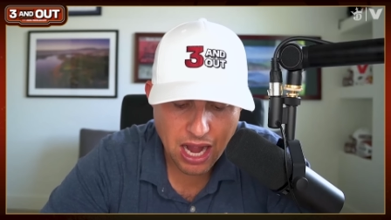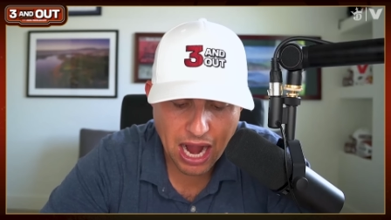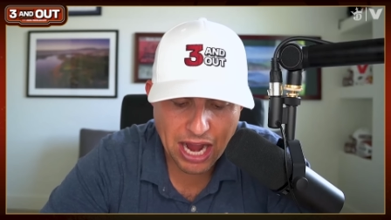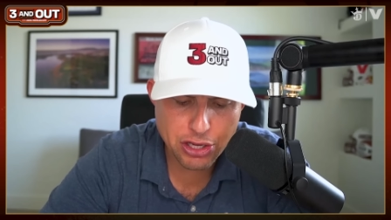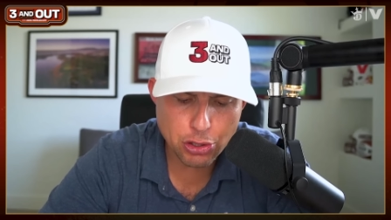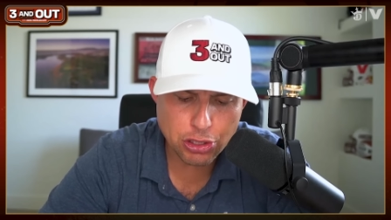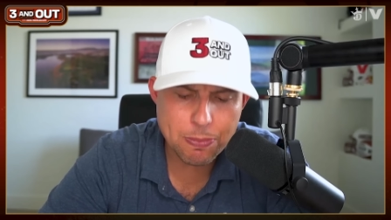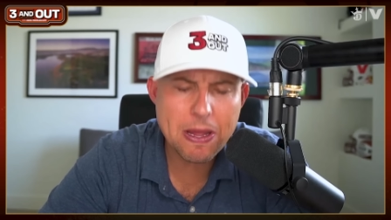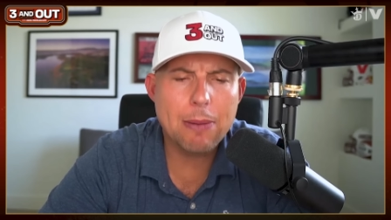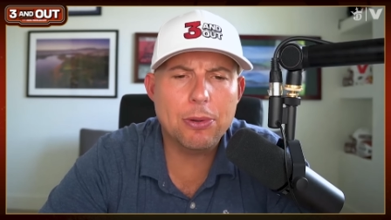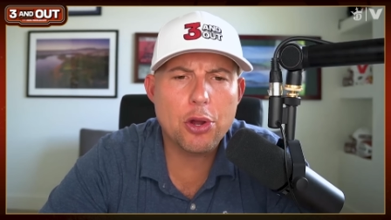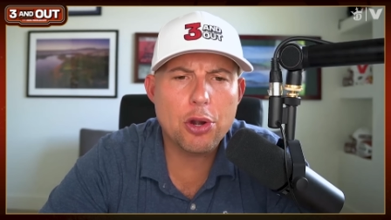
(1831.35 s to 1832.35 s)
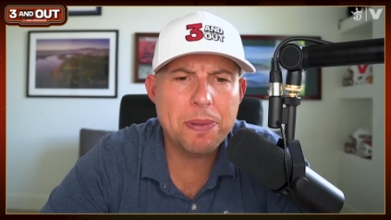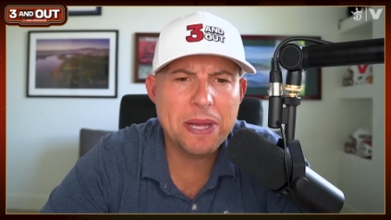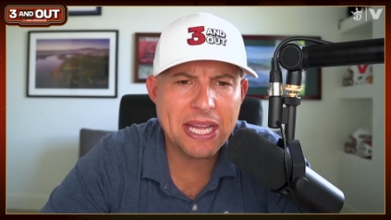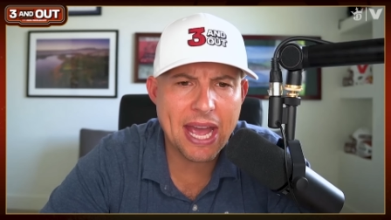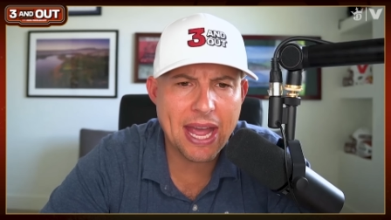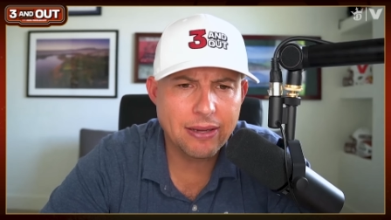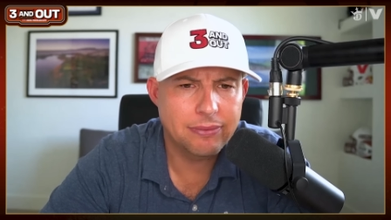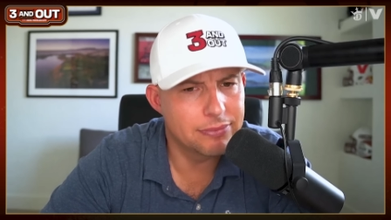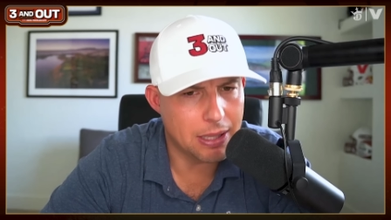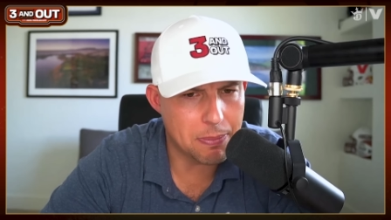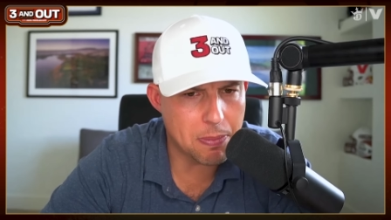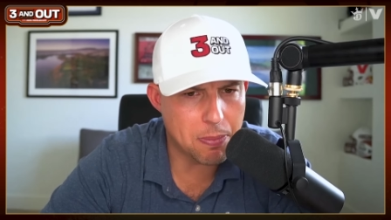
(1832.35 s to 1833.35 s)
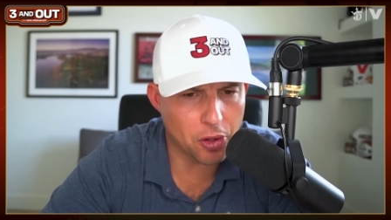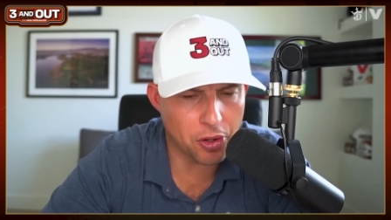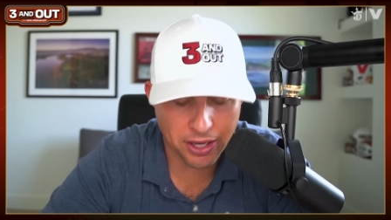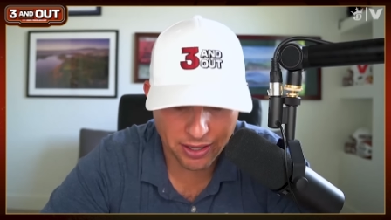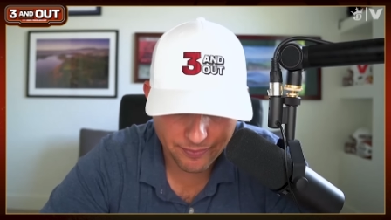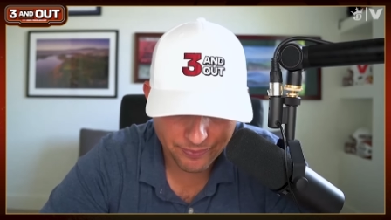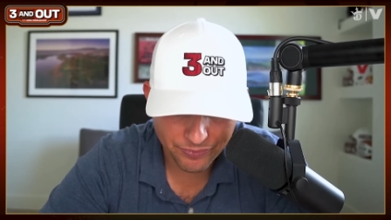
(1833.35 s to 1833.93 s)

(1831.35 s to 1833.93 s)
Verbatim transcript: I used to be able to go to BK, that'd be Burger King,